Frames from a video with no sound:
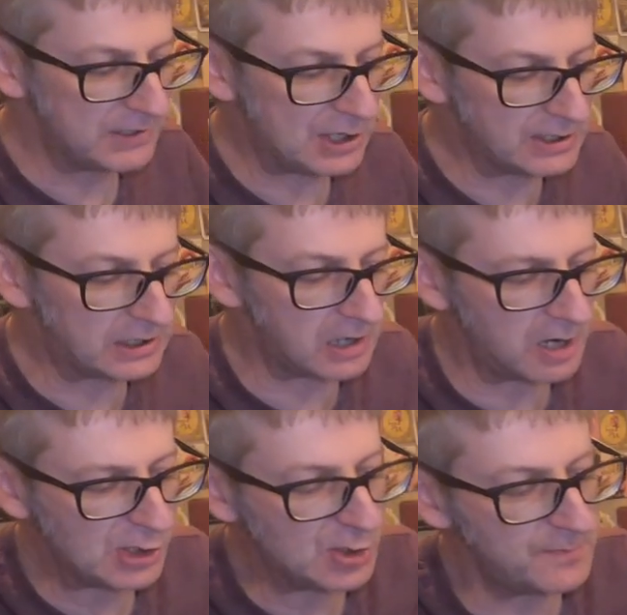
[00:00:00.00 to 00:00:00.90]
it's in the
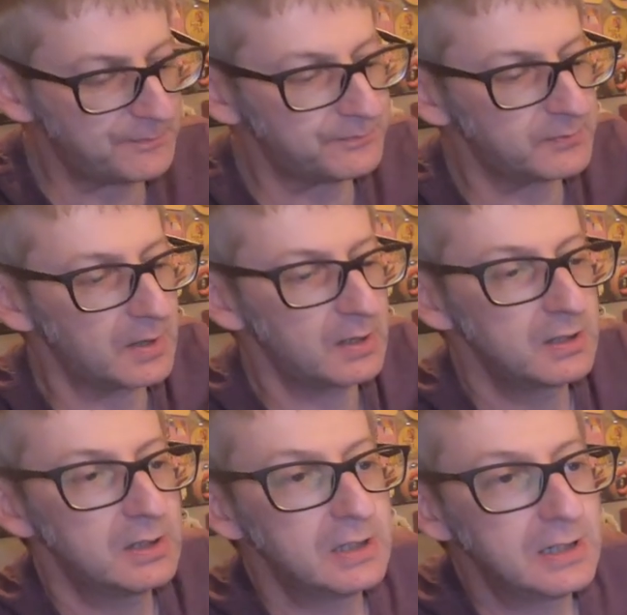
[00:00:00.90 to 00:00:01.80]
glass.
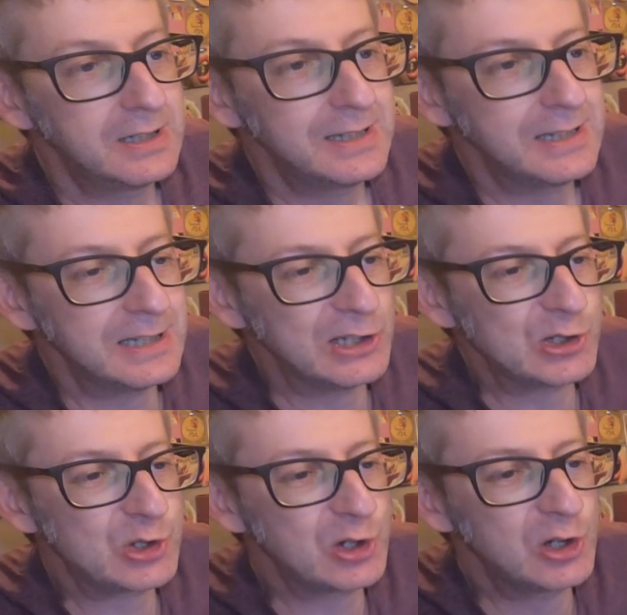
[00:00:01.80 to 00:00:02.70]

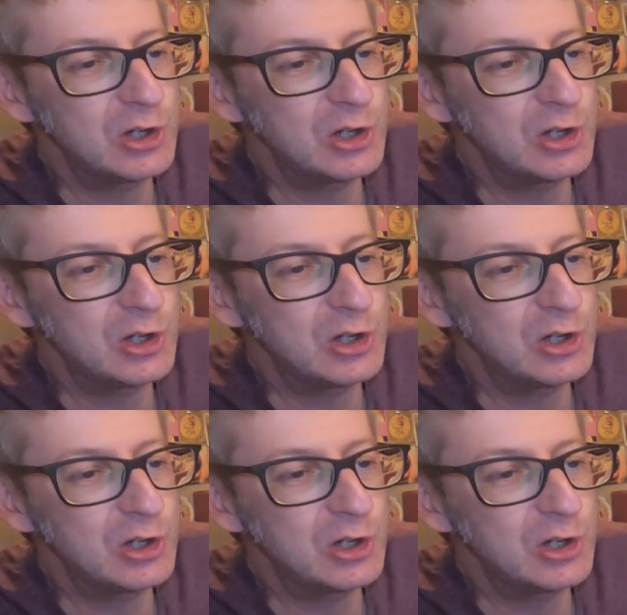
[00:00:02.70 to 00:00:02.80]
It's